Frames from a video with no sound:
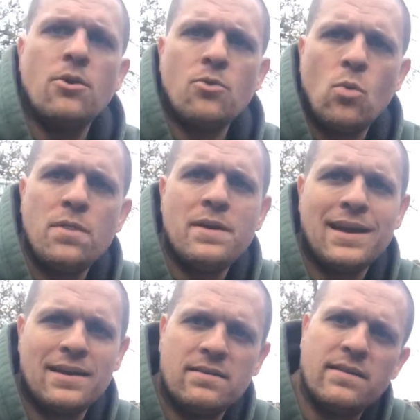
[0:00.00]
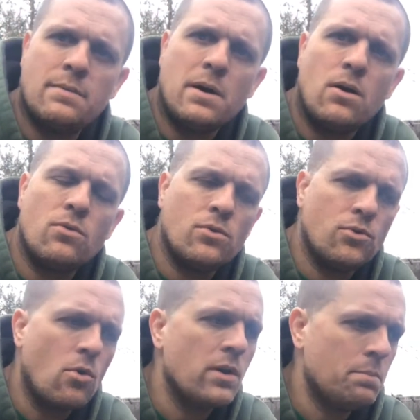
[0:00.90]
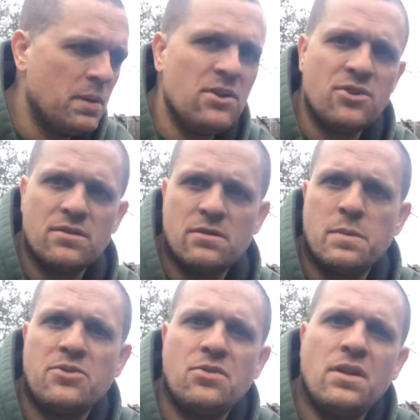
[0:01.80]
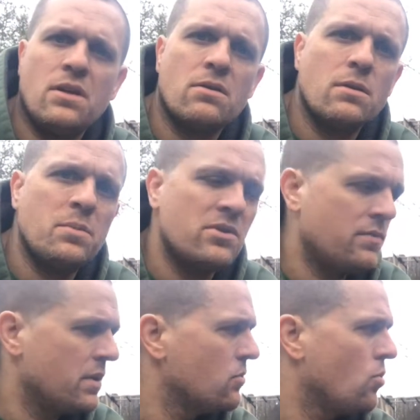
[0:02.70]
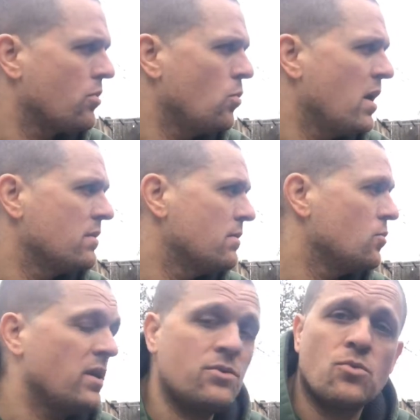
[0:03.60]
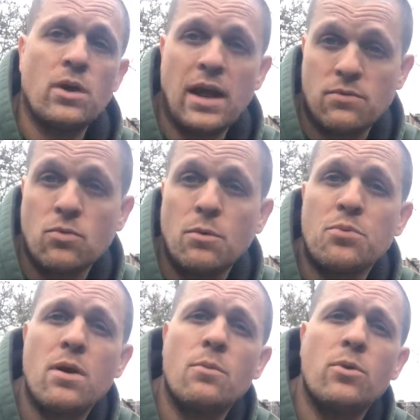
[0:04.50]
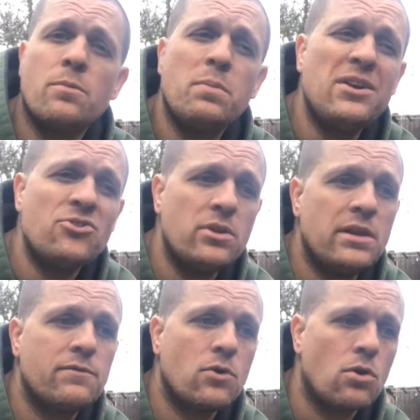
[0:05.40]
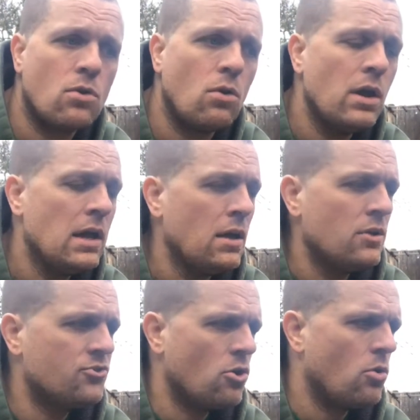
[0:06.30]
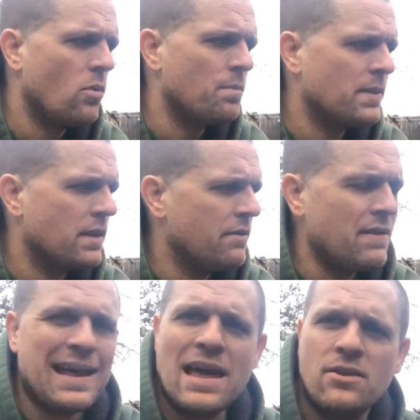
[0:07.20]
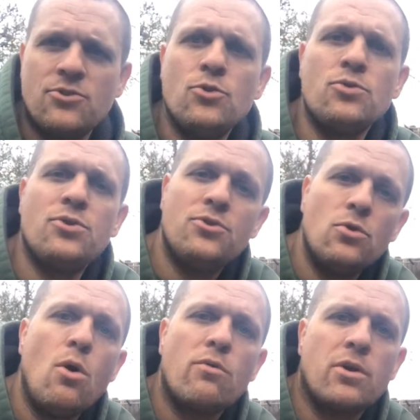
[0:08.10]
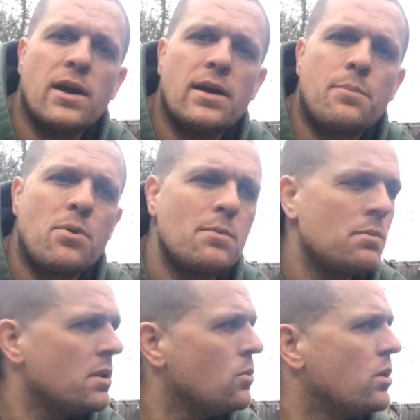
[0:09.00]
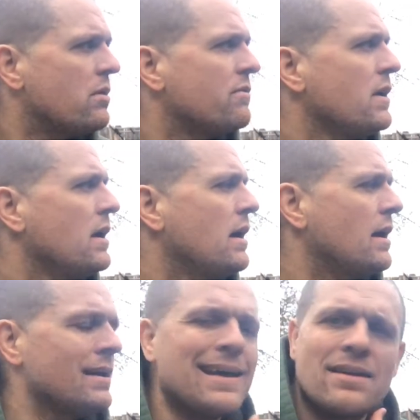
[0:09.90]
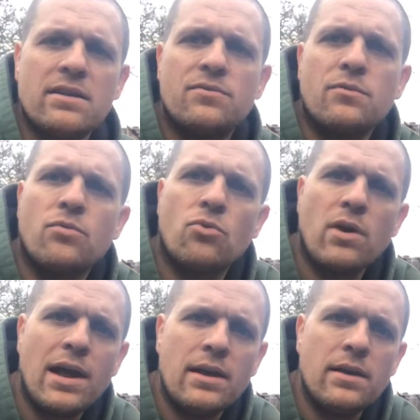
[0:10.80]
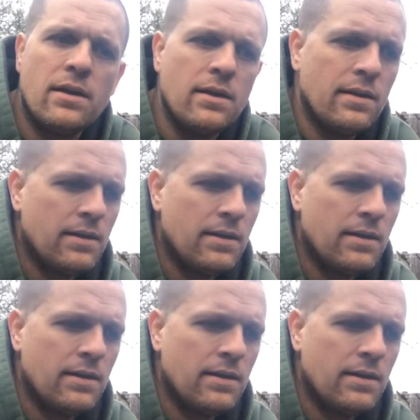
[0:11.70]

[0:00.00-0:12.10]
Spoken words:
The one thing I can say about growing peaches, especially here in the Pacific Northwest, is we have a real problem with peach leaf curl. So if I had it to do over again, I probably would have got a different variety